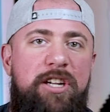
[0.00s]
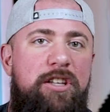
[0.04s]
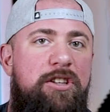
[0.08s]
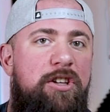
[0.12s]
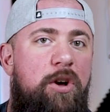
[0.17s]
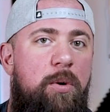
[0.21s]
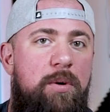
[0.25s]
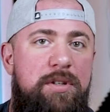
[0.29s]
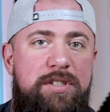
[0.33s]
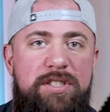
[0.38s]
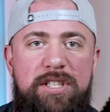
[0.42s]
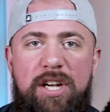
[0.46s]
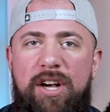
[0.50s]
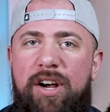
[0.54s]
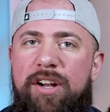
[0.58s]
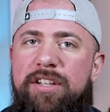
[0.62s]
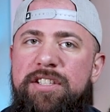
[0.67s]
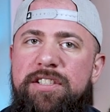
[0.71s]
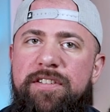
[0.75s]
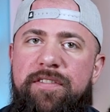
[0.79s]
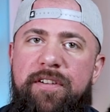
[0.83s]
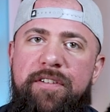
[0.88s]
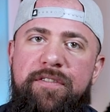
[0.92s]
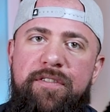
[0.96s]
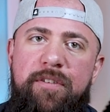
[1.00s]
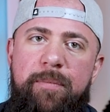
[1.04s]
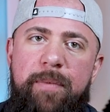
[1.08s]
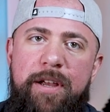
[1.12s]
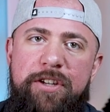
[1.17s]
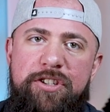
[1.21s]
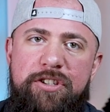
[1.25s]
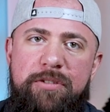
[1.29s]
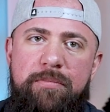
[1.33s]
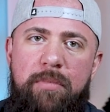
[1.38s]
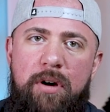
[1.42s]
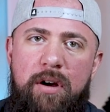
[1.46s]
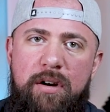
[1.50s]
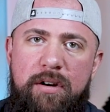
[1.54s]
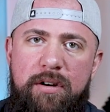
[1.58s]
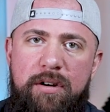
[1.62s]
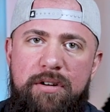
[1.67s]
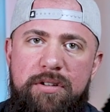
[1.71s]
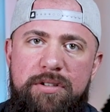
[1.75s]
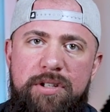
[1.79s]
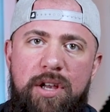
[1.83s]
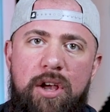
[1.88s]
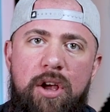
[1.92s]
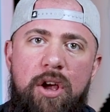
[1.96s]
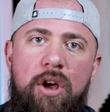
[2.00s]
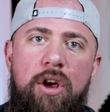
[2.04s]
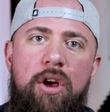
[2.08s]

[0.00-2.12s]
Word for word: It lowers tons of inflammation markers,